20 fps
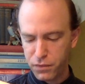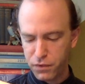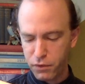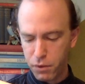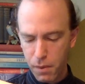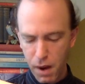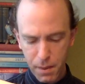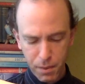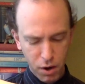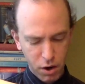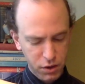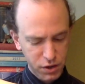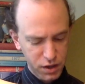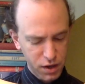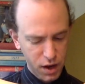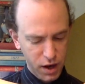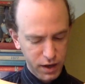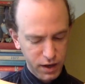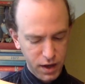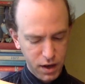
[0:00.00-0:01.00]
For my part,
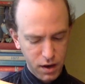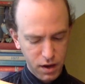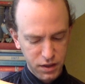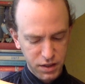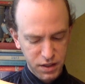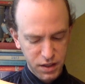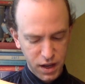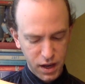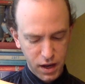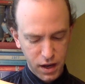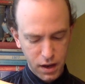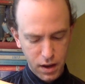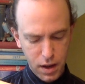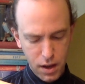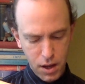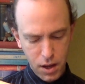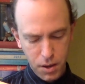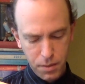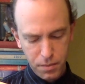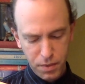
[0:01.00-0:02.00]
I cannot say
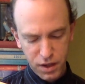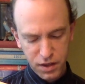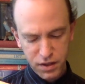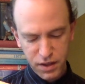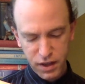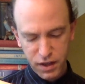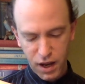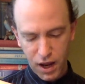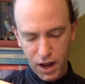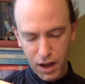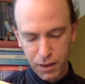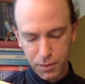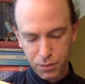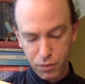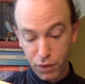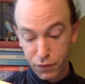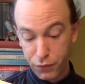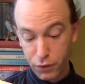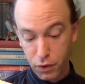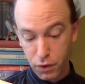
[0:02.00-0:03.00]
but that I
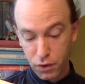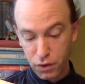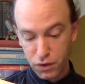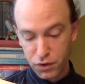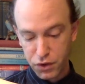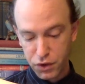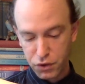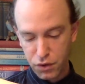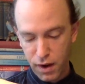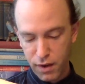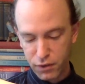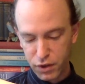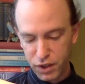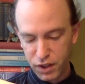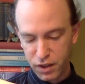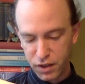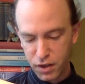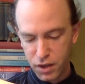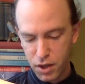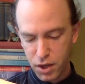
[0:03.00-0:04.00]
preferred the
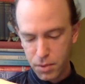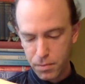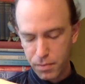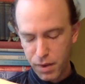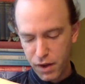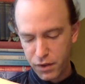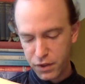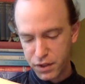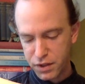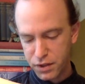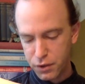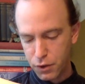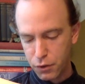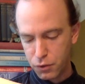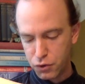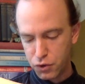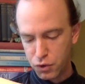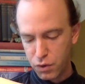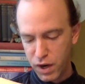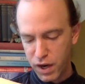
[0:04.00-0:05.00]
traveling by the
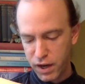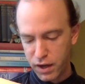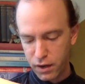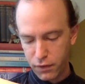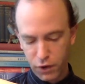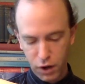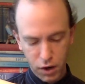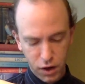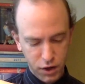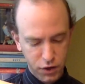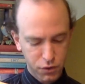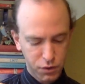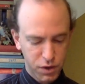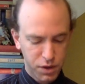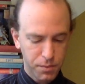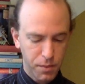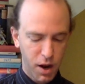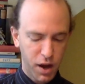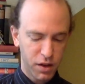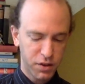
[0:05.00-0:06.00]
slow train of
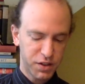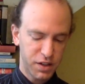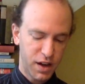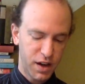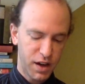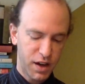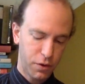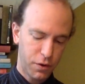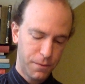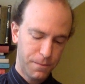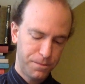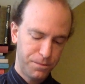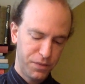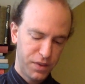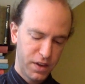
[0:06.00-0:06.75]
100 miles an hour.